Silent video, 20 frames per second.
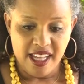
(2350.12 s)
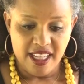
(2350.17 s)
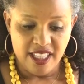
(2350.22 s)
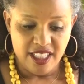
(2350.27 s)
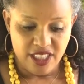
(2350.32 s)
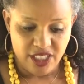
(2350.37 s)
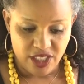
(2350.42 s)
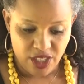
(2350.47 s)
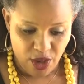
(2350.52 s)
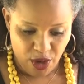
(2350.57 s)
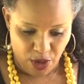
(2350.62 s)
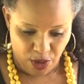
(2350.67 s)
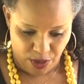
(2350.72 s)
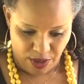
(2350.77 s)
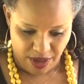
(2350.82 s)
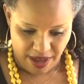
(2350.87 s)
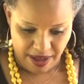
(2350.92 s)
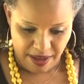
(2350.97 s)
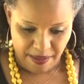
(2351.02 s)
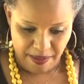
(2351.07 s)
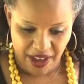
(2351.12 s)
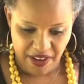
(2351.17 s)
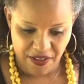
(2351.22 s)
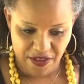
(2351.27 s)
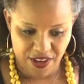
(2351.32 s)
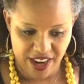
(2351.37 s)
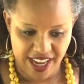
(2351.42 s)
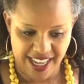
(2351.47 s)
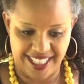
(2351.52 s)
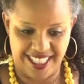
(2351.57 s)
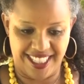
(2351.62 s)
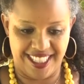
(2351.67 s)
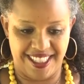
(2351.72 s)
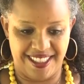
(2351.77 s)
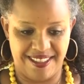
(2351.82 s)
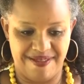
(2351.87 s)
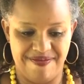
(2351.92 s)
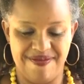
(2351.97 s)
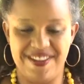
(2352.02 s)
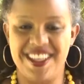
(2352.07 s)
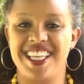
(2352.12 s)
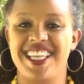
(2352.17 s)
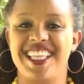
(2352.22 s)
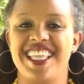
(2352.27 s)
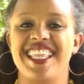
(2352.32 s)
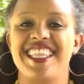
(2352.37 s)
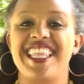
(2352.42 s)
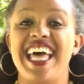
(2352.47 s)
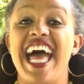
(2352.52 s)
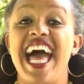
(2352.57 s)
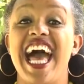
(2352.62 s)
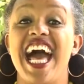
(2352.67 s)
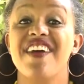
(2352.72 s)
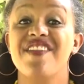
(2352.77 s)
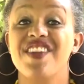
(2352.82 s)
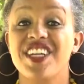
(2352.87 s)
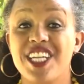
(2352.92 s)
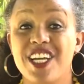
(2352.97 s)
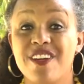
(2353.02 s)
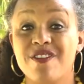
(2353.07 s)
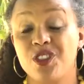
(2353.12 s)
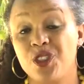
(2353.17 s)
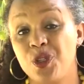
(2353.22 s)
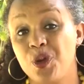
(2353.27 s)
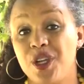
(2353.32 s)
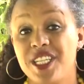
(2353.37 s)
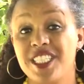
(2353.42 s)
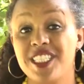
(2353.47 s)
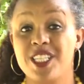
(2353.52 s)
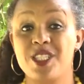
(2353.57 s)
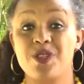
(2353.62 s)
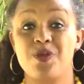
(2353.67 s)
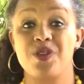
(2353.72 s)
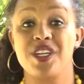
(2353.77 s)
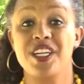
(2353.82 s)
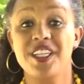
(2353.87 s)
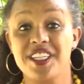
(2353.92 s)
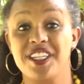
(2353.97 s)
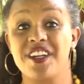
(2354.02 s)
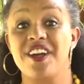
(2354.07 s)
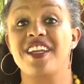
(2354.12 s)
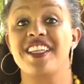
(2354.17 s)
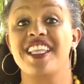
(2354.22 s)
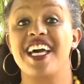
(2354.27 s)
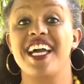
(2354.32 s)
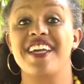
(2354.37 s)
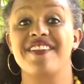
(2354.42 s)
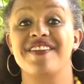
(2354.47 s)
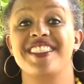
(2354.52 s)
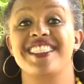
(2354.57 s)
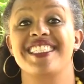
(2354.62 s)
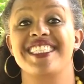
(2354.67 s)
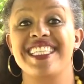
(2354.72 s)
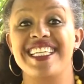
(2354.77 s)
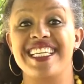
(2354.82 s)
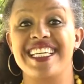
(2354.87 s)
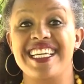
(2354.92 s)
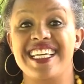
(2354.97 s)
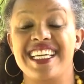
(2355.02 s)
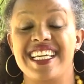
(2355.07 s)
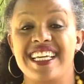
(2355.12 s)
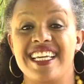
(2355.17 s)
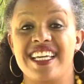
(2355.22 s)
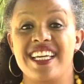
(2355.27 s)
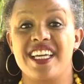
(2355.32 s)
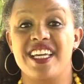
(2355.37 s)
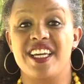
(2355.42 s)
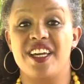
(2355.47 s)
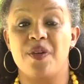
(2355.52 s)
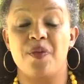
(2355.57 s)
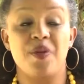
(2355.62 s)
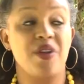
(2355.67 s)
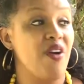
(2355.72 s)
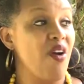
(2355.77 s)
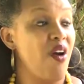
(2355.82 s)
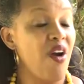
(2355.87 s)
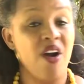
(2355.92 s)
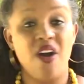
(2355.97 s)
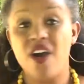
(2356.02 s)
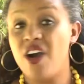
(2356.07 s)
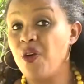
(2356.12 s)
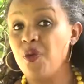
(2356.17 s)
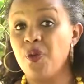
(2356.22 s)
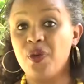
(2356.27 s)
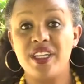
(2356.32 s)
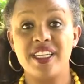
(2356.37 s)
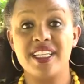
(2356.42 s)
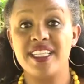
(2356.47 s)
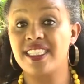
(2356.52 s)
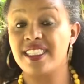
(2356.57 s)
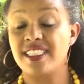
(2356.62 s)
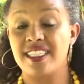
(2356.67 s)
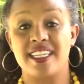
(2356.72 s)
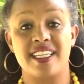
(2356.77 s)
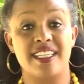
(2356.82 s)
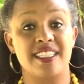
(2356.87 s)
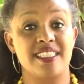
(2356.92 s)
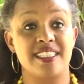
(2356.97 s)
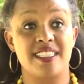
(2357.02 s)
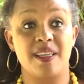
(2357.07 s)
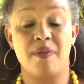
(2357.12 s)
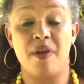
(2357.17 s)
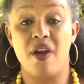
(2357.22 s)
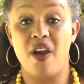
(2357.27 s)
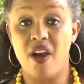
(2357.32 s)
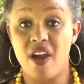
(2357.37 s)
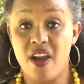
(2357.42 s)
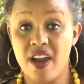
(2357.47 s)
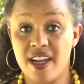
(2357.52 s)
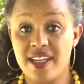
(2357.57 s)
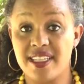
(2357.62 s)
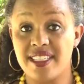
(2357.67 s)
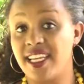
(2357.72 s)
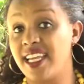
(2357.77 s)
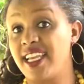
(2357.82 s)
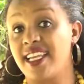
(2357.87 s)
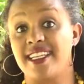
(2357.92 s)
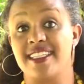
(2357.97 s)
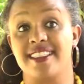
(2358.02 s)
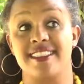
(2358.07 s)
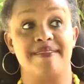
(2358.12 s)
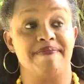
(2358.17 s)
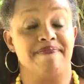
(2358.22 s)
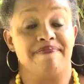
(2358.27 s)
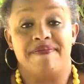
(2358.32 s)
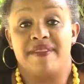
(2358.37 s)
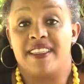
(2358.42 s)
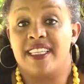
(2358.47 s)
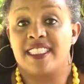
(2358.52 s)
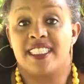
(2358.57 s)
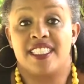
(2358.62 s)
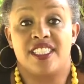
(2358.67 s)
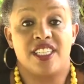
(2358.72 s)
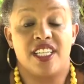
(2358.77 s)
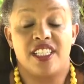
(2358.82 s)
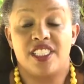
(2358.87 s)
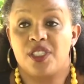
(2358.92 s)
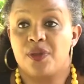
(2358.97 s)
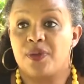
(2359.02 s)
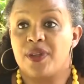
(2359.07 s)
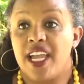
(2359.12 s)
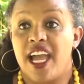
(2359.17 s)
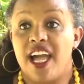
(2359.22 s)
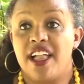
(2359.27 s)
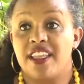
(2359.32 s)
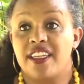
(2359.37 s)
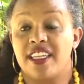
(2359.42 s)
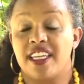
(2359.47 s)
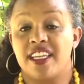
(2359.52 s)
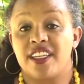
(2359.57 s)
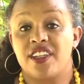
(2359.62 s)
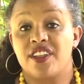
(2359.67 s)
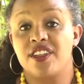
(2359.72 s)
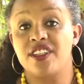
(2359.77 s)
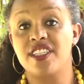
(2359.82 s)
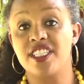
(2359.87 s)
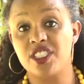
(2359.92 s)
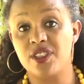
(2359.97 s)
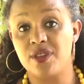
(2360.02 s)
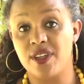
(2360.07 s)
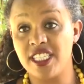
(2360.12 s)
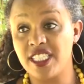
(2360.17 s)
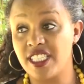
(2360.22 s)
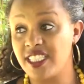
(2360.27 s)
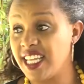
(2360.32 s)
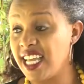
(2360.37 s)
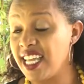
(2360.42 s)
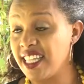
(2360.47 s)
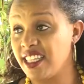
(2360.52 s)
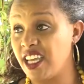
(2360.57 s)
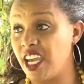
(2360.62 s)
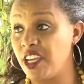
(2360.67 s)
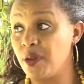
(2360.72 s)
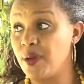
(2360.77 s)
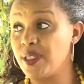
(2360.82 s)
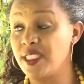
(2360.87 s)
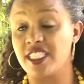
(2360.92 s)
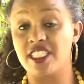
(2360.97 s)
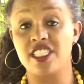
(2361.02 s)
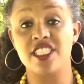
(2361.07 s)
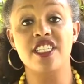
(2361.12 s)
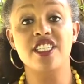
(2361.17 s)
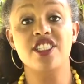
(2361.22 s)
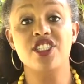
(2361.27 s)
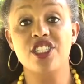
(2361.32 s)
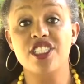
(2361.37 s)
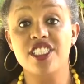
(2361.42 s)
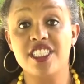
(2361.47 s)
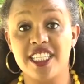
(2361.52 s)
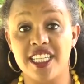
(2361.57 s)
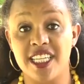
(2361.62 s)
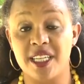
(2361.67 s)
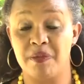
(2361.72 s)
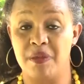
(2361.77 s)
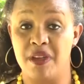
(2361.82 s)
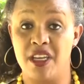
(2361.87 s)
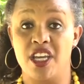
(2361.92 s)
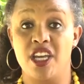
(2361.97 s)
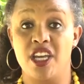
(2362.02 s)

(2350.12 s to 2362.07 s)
So my friends, the havoc of choice is real in our lives. We are all witnessing some hard days. It's just the reality. And goodness gracious, I know as a teaching team,